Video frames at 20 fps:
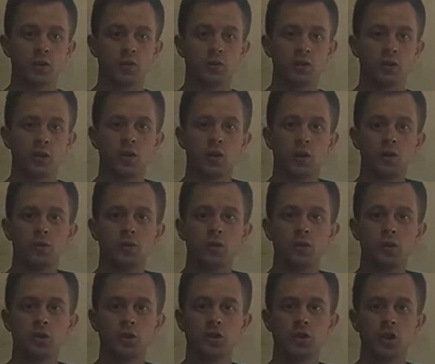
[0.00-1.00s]
to go on
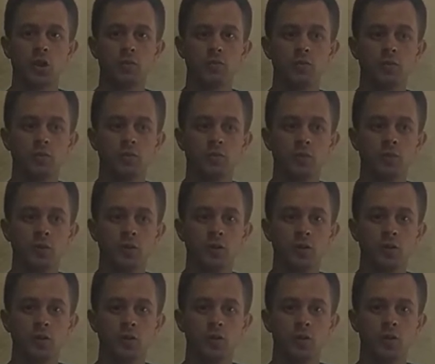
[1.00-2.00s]
the gym
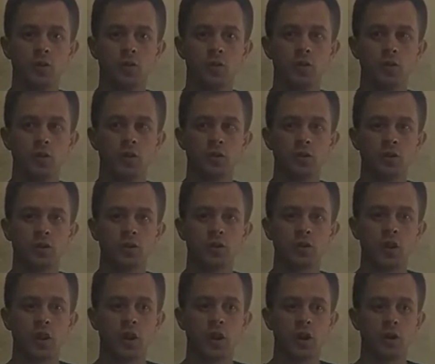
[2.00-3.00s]
or to
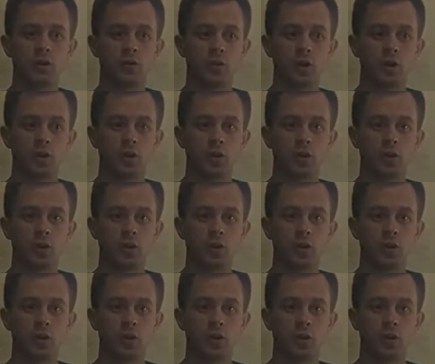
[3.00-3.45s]
hang out.